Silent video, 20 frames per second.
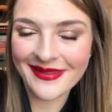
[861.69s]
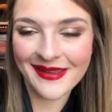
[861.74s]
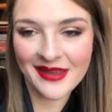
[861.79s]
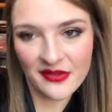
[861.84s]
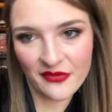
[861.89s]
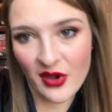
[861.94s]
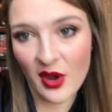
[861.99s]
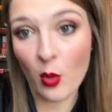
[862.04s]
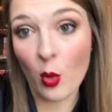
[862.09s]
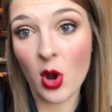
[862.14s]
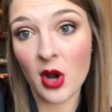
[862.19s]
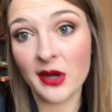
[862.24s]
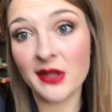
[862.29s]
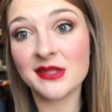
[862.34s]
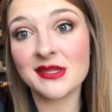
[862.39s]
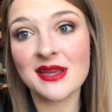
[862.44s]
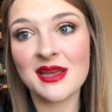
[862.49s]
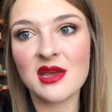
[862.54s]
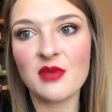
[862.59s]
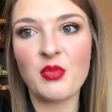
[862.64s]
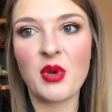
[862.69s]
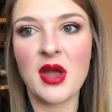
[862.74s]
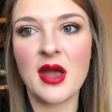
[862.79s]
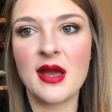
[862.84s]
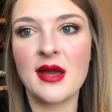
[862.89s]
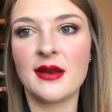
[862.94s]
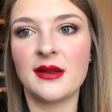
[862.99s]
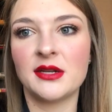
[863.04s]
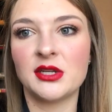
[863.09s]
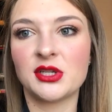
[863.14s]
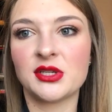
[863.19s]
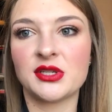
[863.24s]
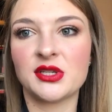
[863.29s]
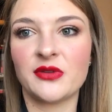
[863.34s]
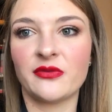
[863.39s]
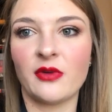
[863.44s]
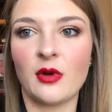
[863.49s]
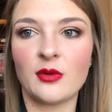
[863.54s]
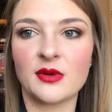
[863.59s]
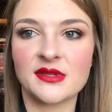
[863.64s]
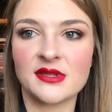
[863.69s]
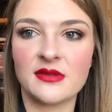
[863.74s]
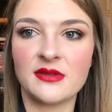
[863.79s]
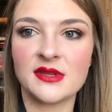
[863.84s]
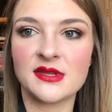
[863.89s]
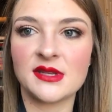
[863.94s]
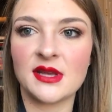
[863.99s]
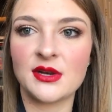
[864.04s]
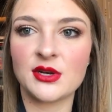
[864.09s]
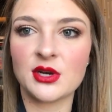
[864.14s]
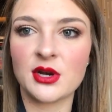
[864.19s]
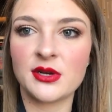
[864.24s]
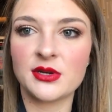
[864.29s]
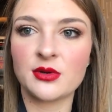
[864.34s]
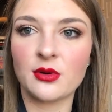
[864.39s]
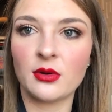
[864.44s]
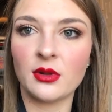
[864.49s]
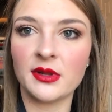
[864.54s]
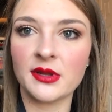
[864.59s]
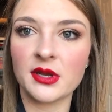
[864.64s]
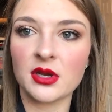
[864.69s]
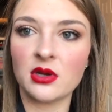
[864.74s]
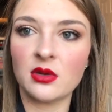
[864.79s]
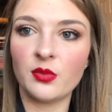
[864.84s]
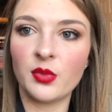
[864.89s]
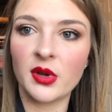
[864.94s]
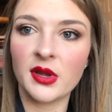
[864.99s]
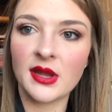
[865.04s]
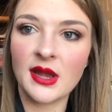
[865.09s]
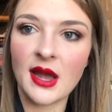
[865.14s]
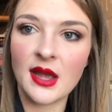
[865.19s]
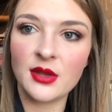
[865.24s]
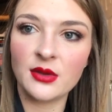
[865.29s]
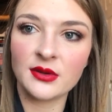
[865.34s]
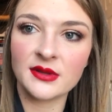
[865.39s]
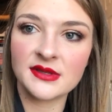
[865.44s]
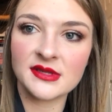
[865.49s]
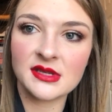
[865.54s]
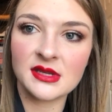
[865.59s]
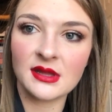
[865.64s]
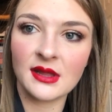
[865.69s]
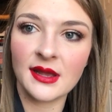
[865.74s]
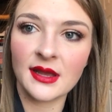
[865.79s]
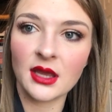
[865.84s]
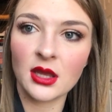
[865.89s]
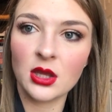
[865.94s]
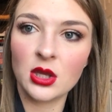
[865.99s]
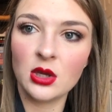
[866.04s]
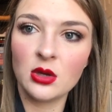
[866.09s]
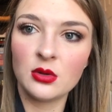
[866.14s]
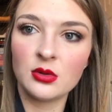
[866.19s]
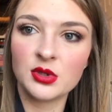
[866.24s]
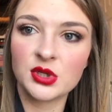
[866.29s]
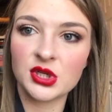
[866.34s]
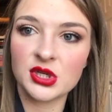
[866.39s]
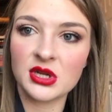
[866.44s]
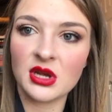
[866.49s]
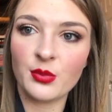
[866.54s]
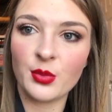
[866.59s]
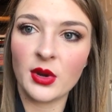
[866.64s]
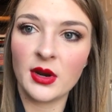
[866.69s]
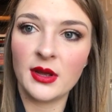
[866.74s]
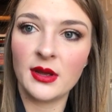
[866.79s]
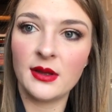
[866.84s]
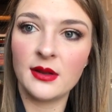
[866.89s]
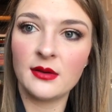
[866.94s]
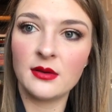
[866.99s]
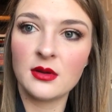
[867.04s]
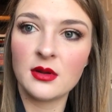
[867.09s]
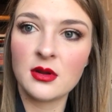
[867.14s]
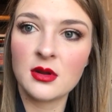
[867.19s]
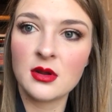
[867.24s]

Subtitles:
Like if I wanted to hit pan and just focus on the center, I totally could. But yeah, you can see like huge dip in it.